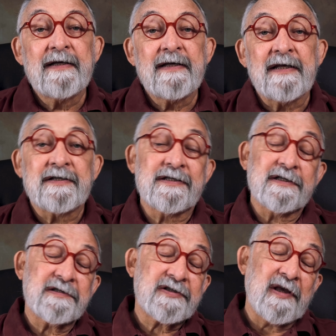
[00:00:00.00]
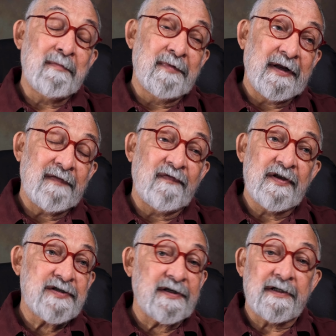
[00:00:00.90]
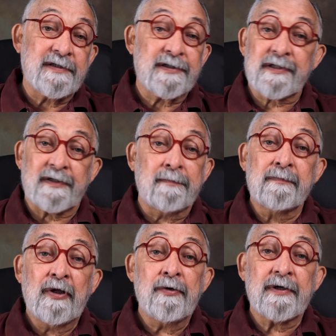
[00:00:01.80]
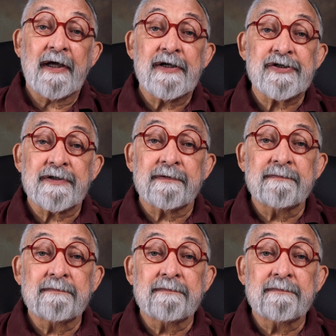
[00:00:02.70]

is that somebody visited some location.